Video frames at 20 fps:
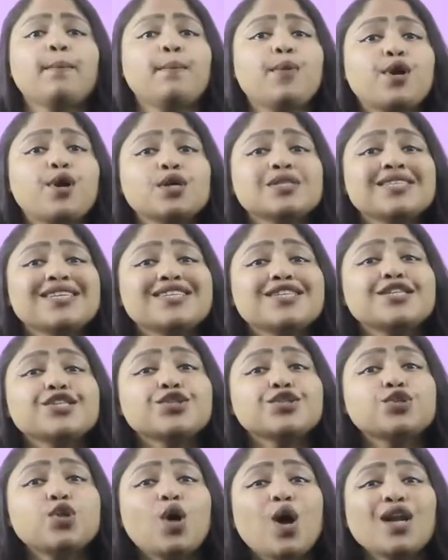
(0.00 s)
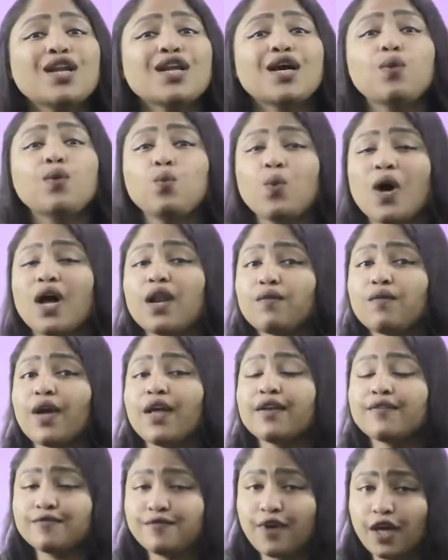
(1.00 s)
because it is not a 1,
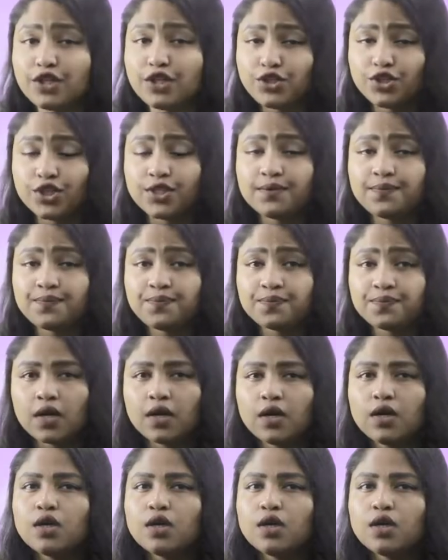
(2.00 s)
1 function.